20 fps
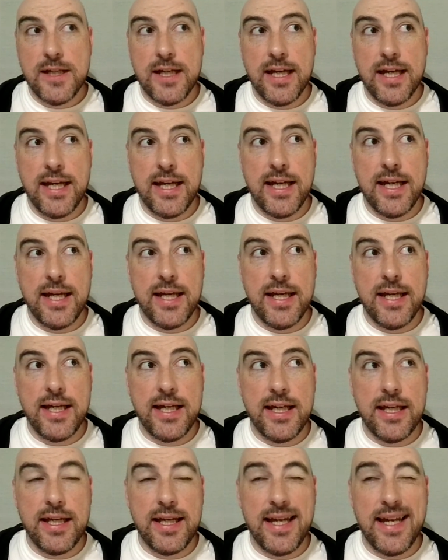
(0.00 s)

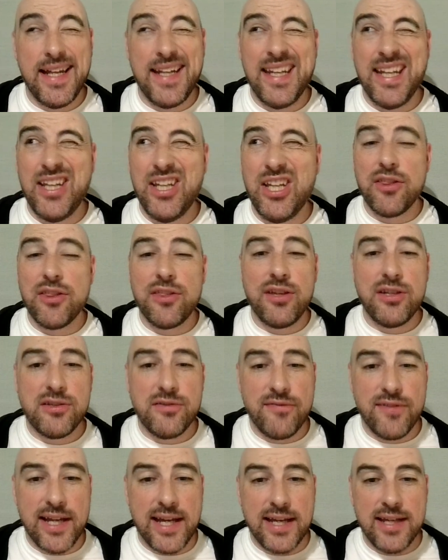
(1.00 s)
And then thing to
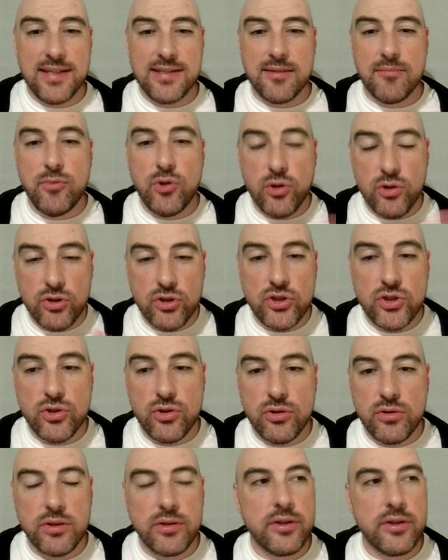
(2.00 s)
flag is I'm not sure.